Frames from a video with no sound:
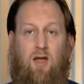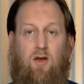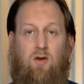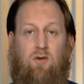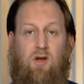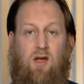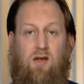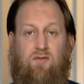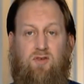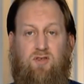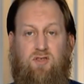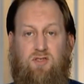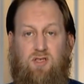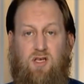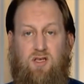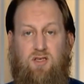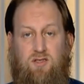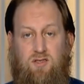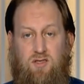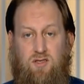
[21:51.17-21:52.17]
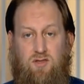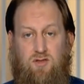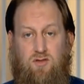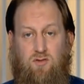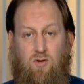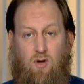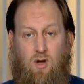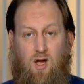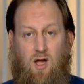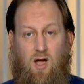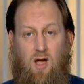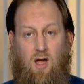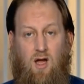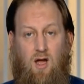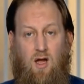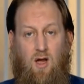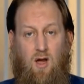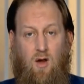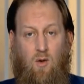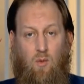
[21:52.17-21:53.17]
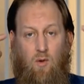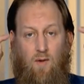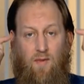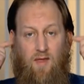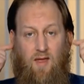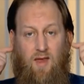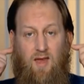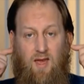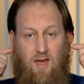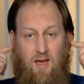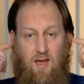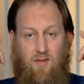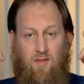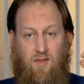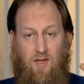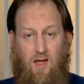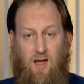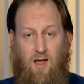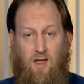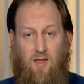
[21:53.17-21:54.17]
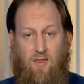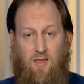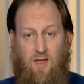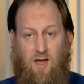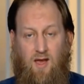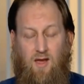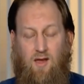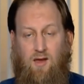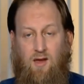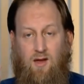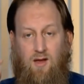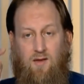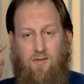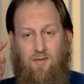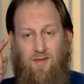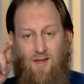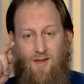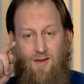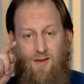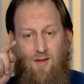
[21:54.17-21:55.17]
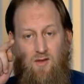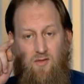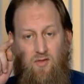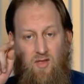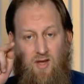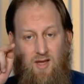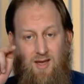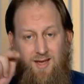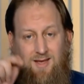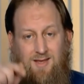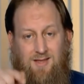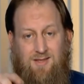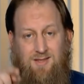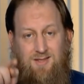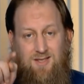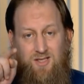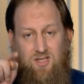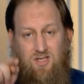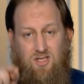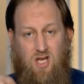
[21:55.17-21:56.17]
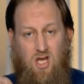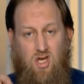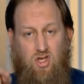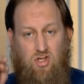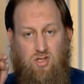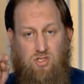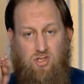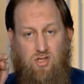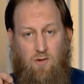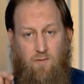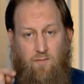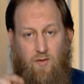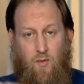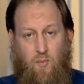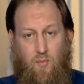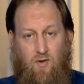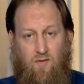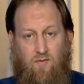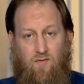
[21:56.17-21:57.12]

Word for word: And whoever says this dua, when they hear the adhan, then the intercession of the